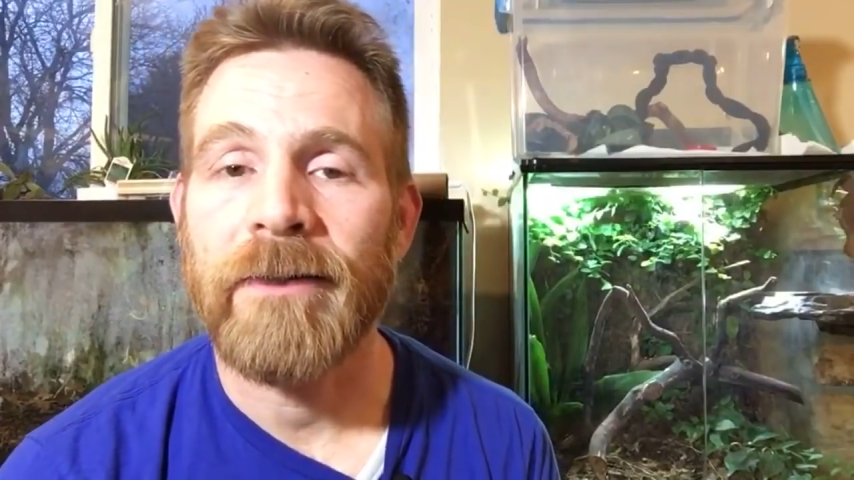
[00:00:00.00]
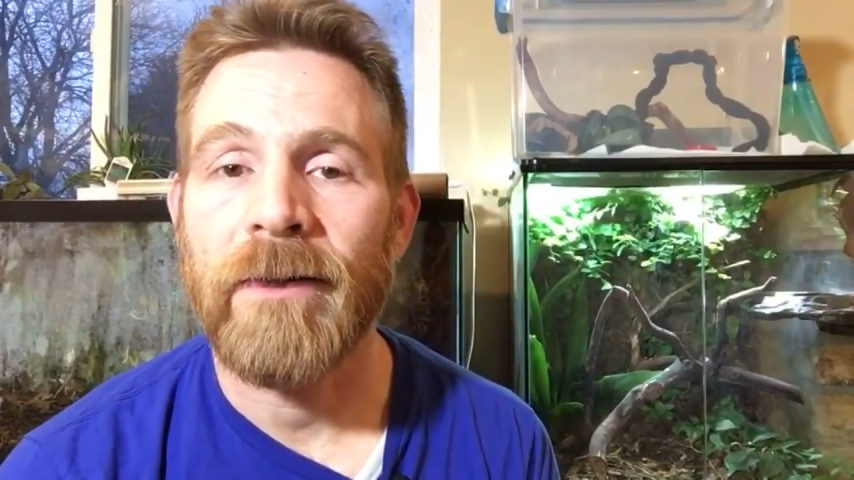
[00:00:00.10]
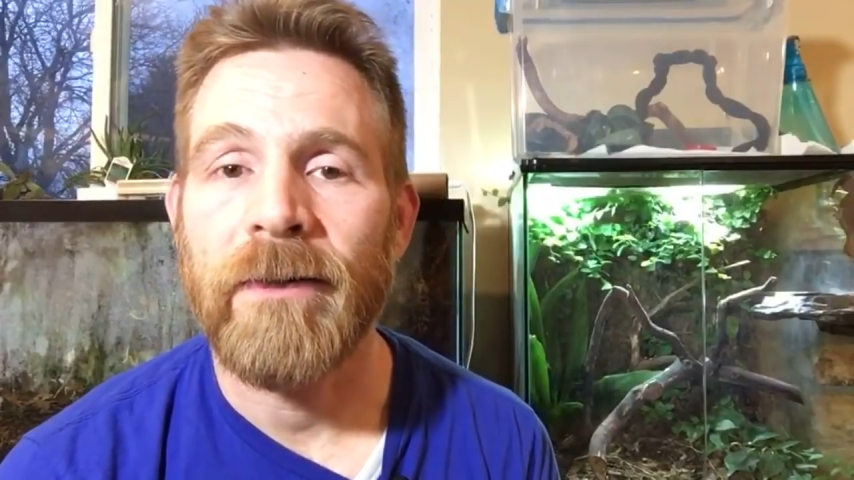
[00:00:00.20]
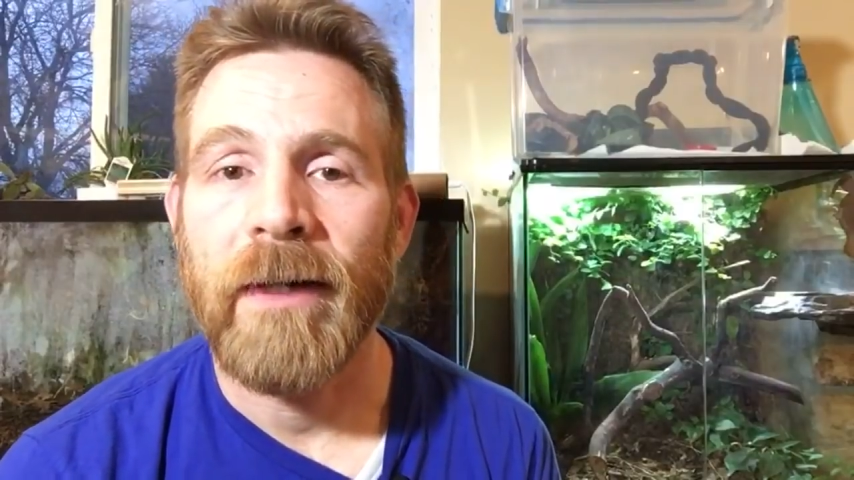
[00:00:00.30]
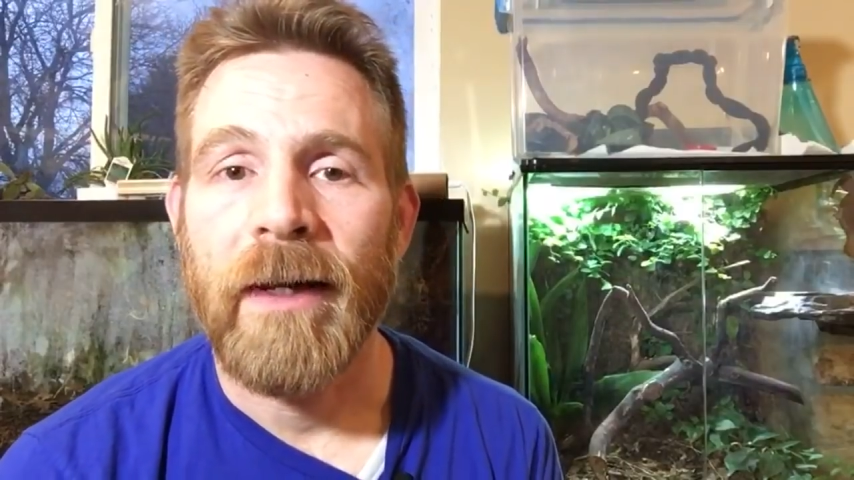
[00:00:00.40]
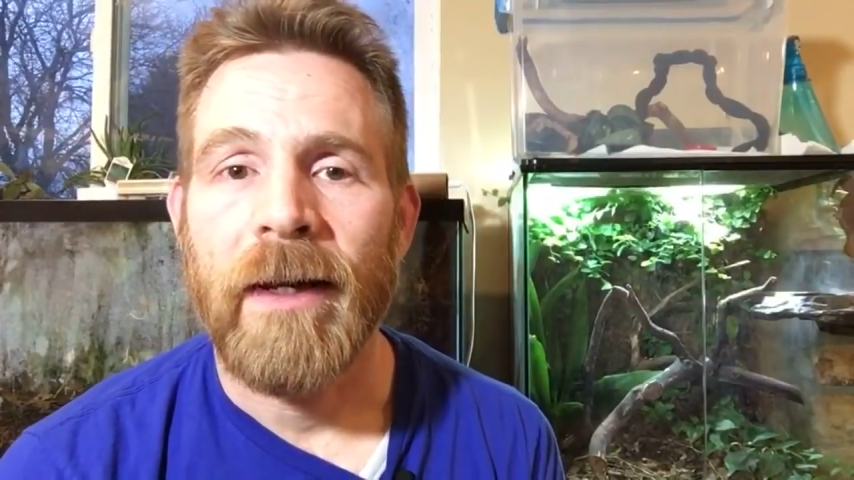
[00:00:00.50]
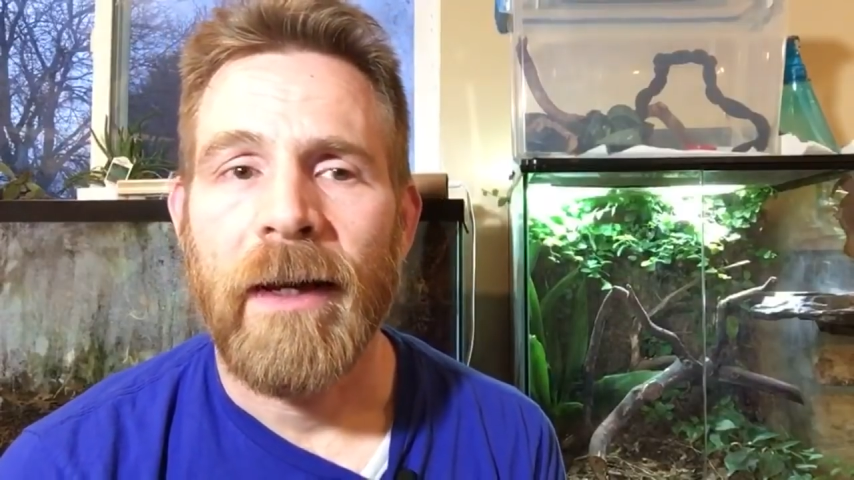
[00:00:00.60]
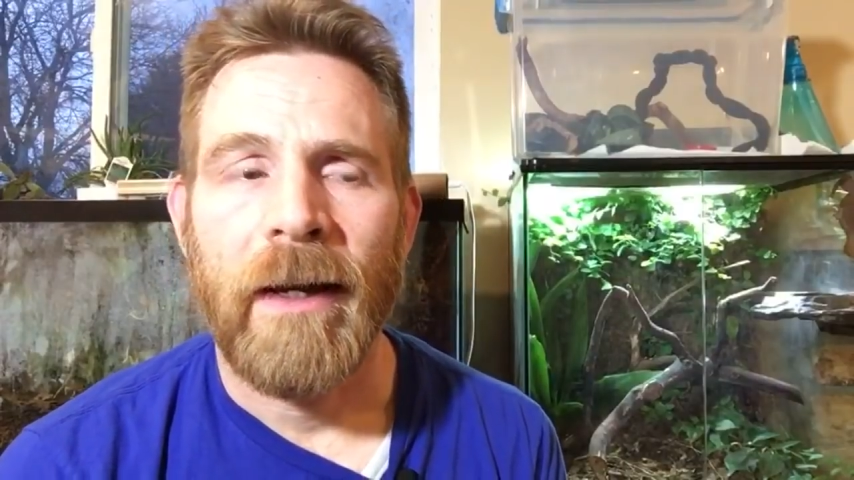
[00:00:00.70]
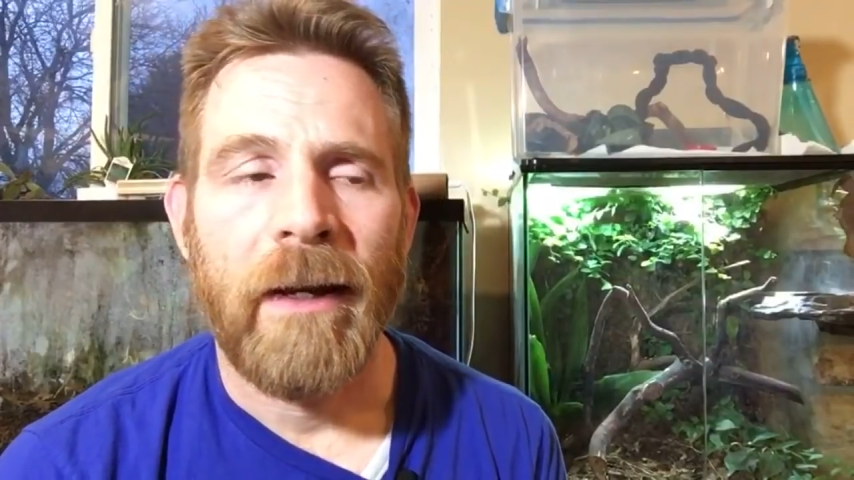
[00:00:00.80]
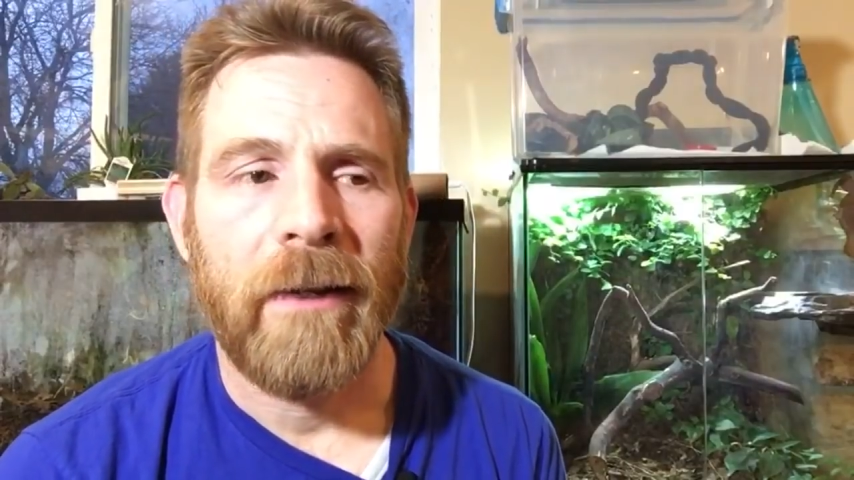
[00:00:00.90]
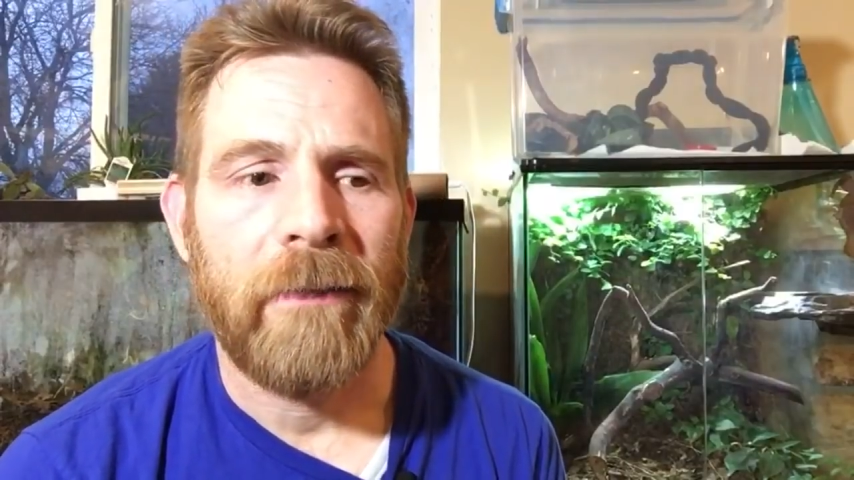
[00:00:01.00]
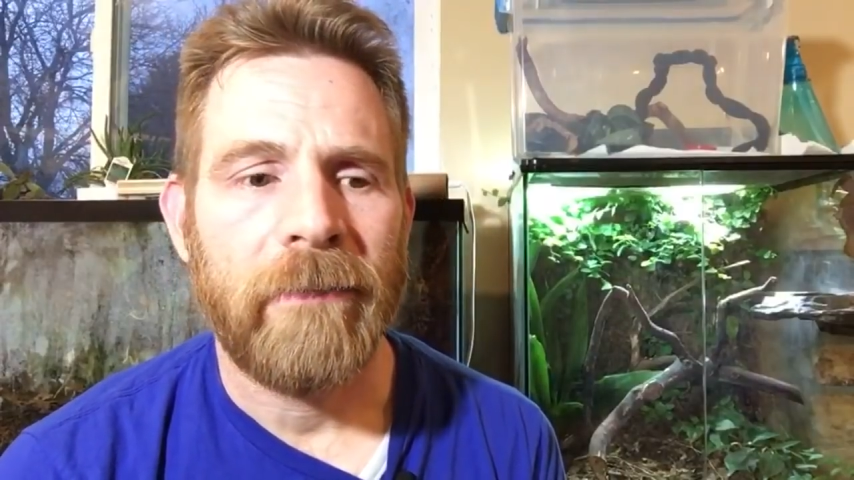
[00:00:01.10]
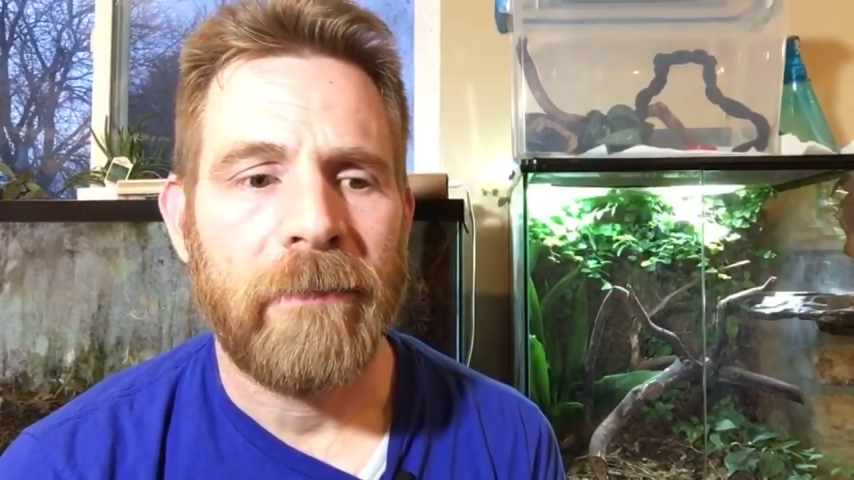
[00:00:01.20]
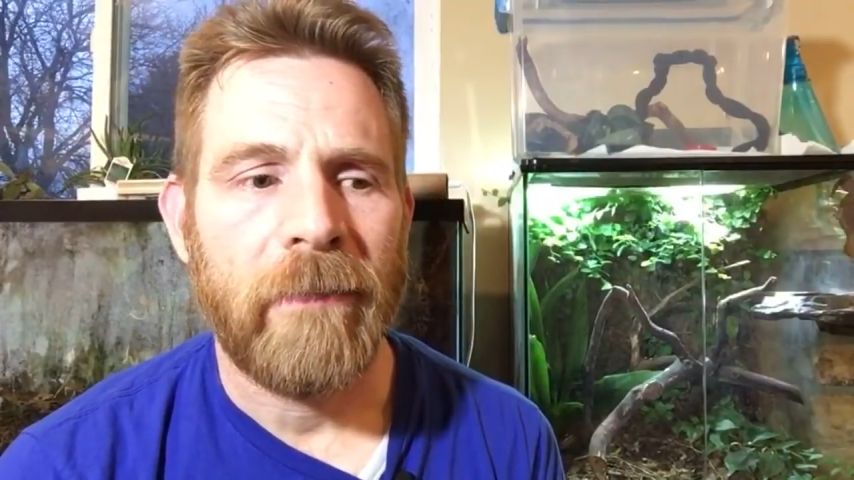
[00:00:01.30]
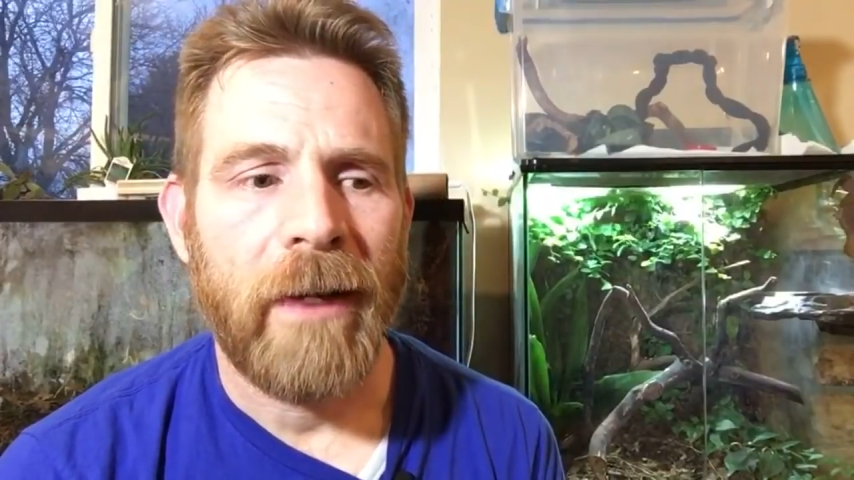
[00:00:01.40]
So um,